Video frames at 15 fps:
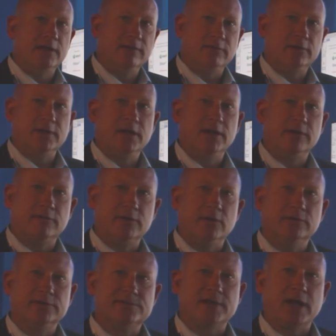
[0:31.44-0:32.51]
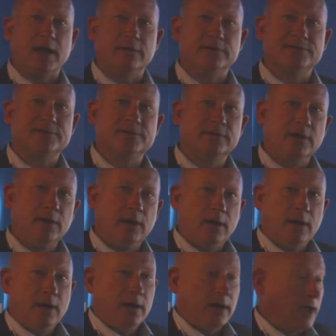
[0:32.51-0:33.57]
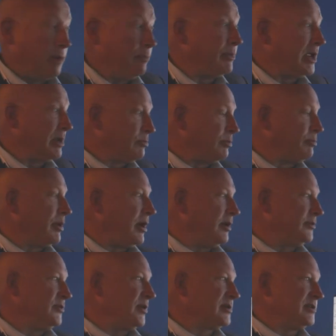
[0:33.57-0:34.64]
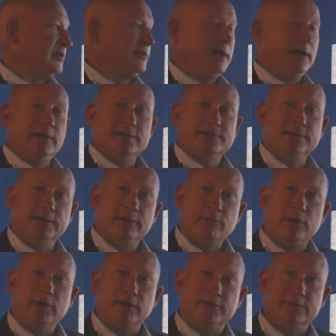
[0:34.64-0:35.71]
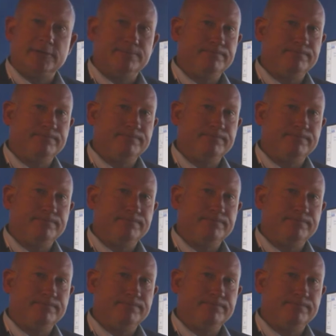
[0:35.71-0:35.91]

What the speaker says: level kind of full status and being prepared to actually take this on the market.